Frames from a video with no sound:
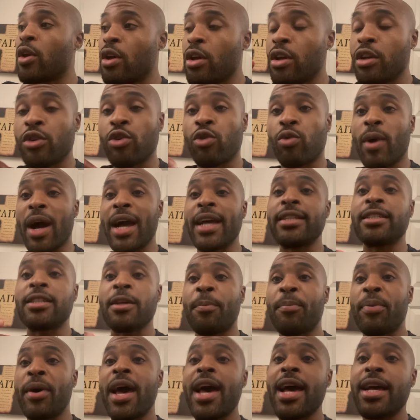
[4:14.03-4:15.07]
the rites
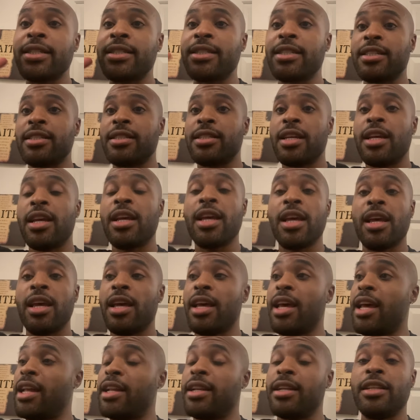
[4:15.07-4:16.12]
of passage.
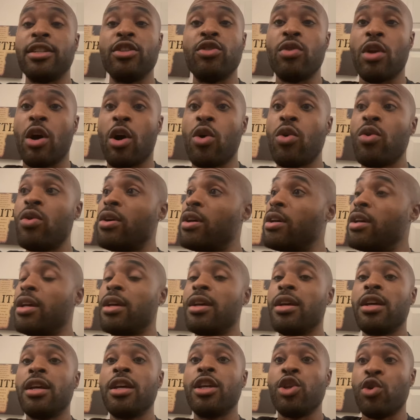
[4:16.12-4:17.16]
And, you know,
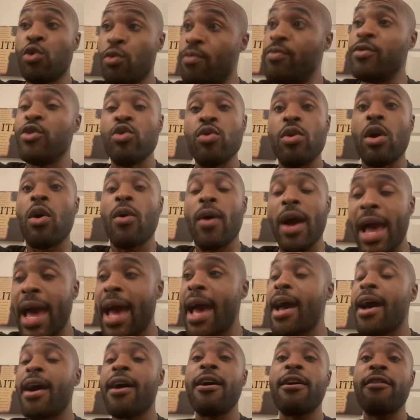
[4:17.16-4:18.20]
you're going to
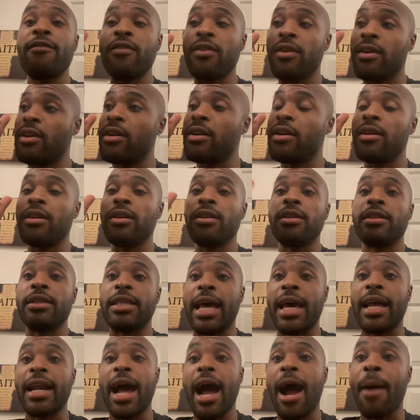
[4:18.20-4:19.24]
have
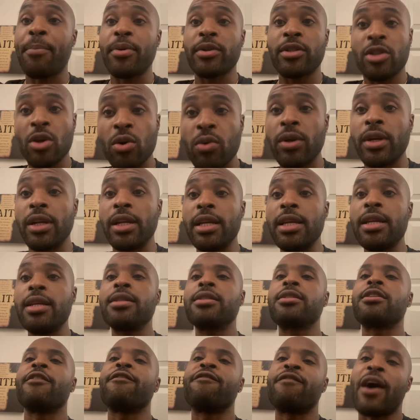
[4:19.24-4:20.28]
that opportunity
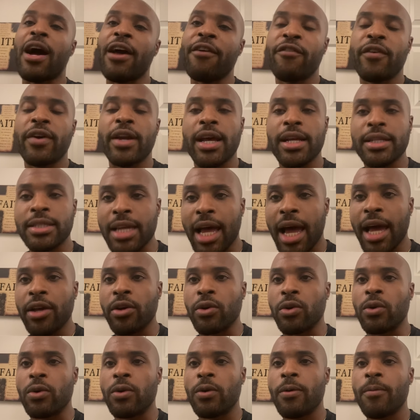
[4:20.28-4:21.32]
to fight for that
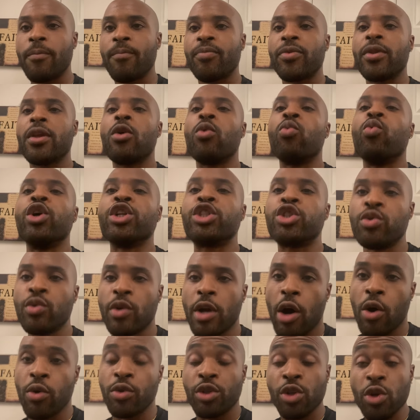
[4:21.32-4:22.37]
title. What you
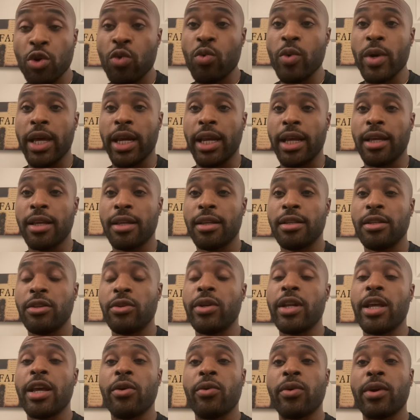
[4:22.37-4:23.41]
going to do with it? You
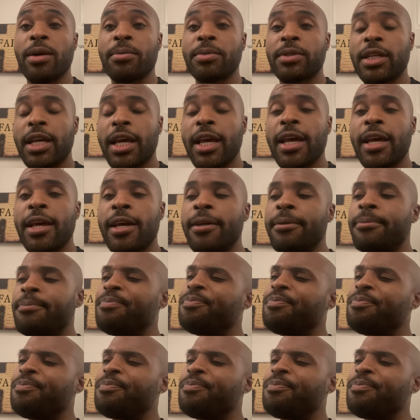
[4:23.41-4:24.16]
dig what I'm saying?